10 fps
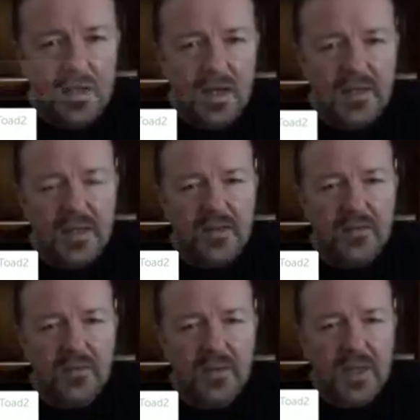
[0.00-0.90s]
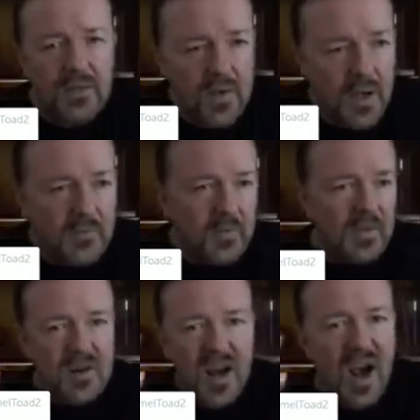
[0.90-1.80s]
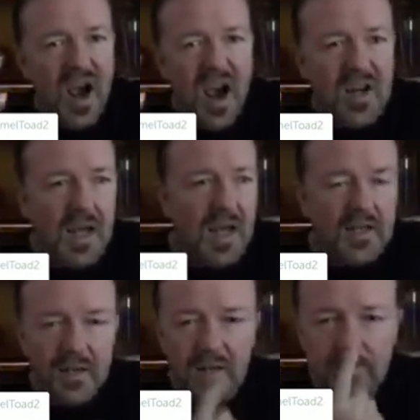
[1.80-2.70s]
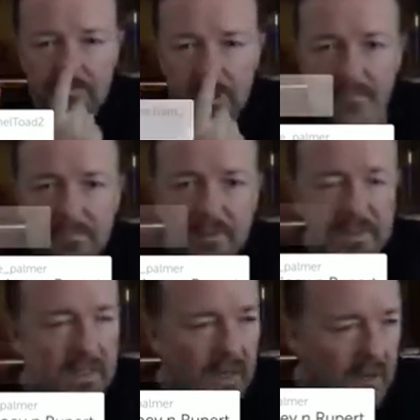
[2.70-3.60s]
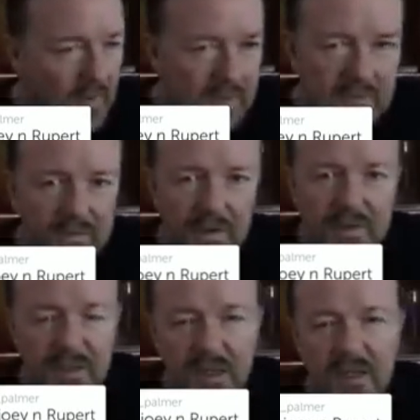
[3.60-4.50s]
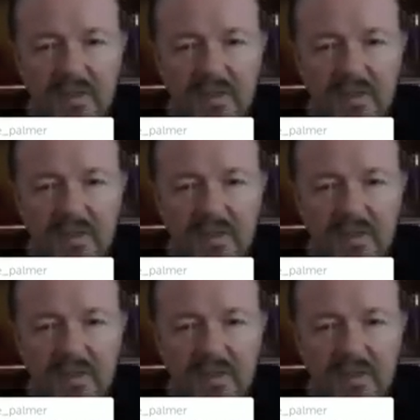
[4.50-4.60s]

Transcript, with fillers: And they'd all they'd all come to me, ah, and I would go, Beep. and they go, oh, where the fuck's he gone?